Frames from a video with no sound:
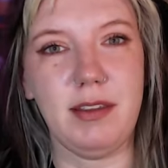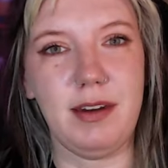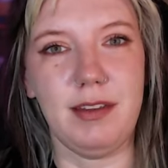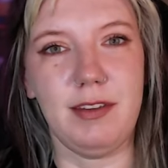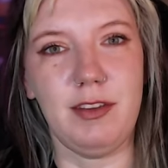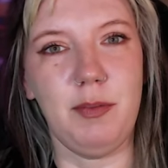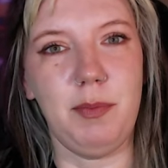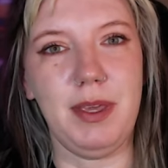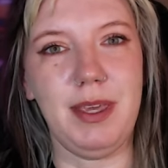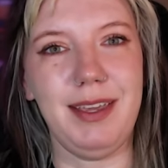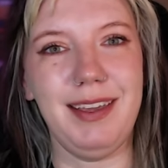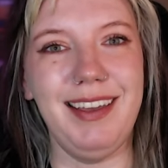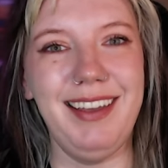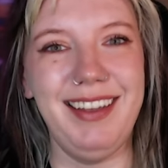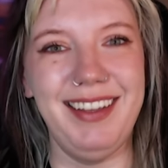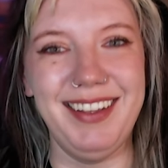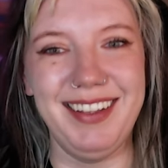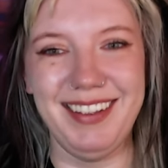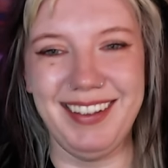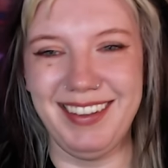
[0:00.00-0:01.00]
it to be.
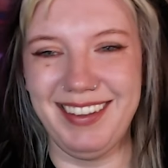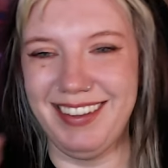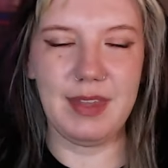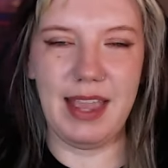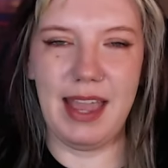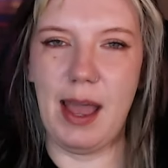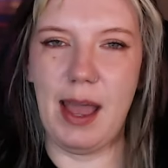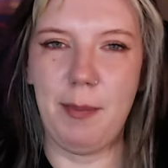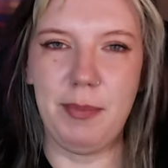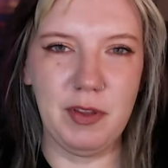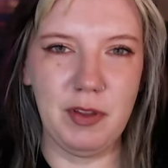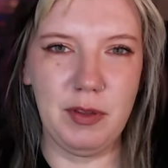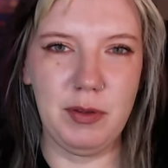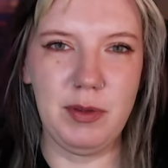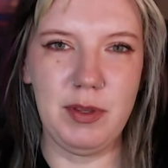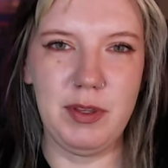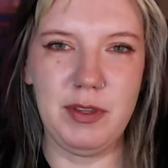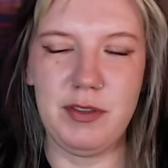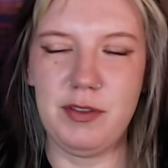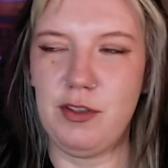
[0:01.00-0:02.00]

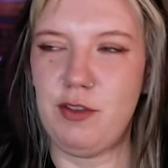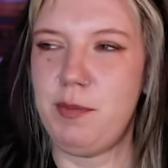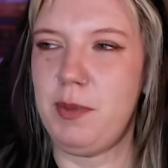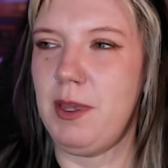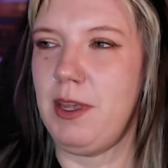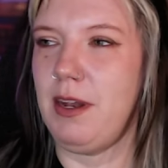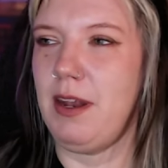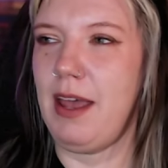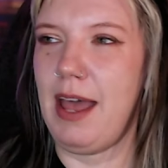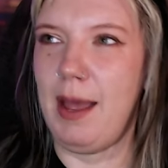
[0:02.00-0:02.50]
Absolutely stupid,